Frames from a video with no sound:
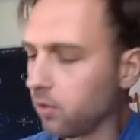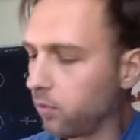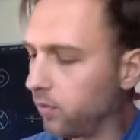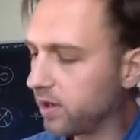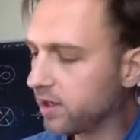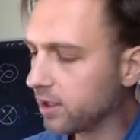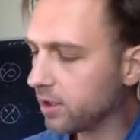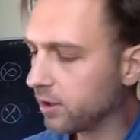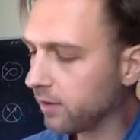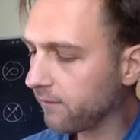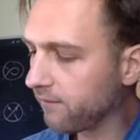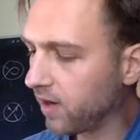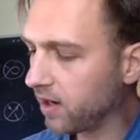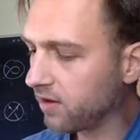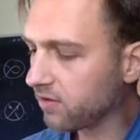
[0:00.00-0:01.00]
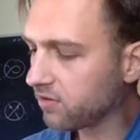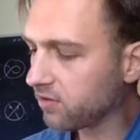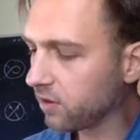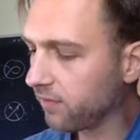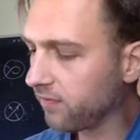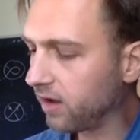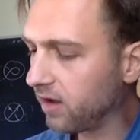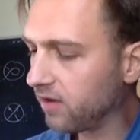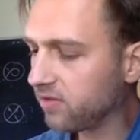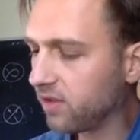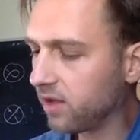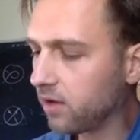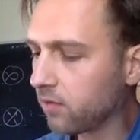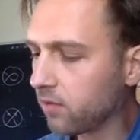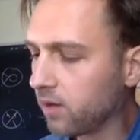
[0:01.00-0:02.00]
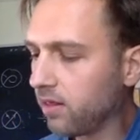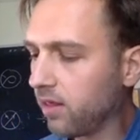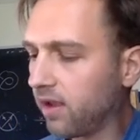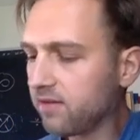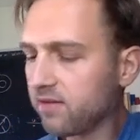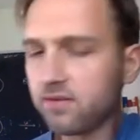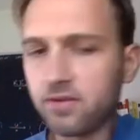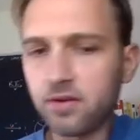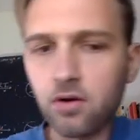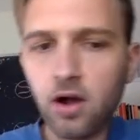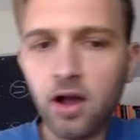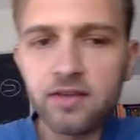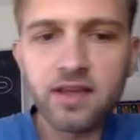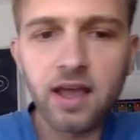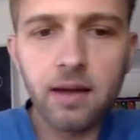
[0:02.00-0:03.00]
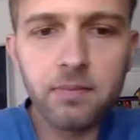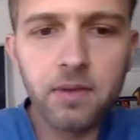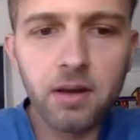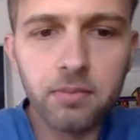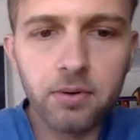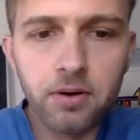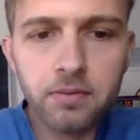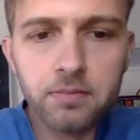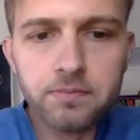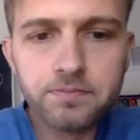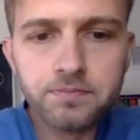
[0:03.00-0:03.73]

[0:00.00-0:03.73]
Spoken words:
we can find a surface that realizes the crosscap number.